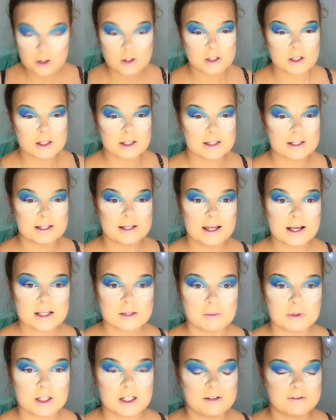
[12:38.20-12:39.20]
So the
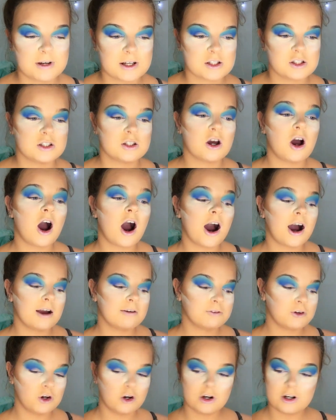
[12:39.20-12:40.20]
next plan of action,
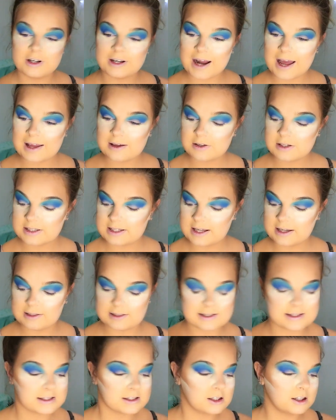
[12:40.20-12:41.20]
I've got nails now.
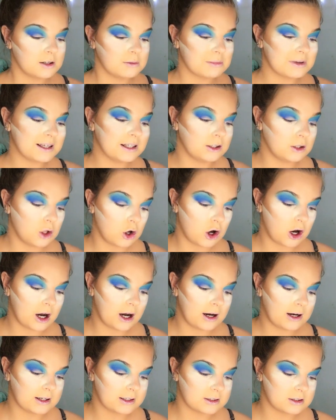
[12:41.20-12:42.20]
This is gonna be a lot
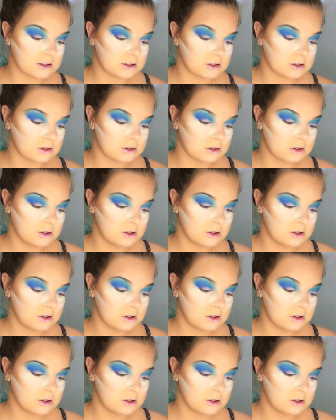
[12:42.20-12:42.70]
harder to do.